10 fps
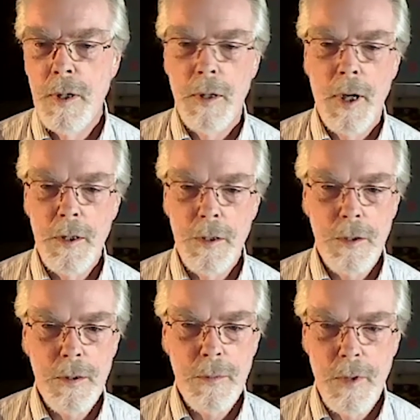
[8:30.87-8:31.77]
not
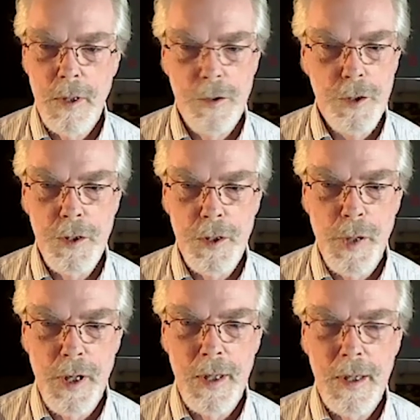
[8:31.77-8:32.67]
just the
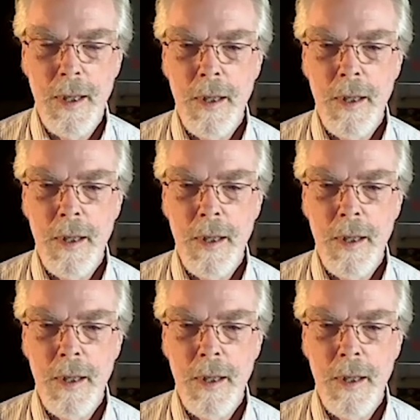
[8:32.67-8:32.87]
GCP,